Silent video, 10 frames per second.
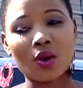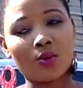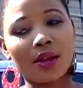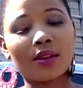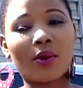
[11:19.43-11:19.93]

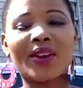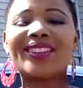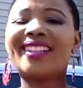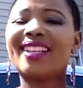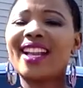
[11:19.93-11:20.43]
Why
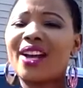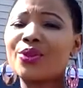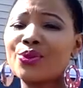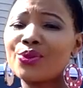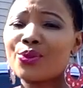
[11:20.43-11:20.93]
they're
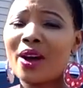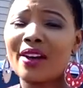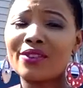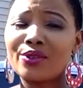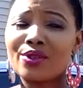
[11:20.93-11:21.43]
not used to
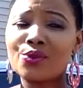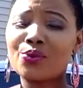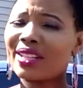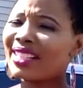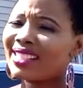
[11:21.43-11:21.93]
having those
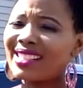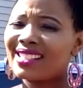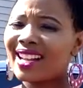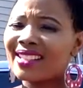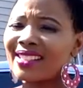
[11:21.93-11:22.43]
weather
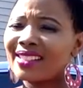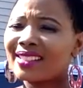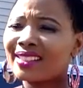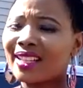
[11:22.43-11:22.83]
disasters?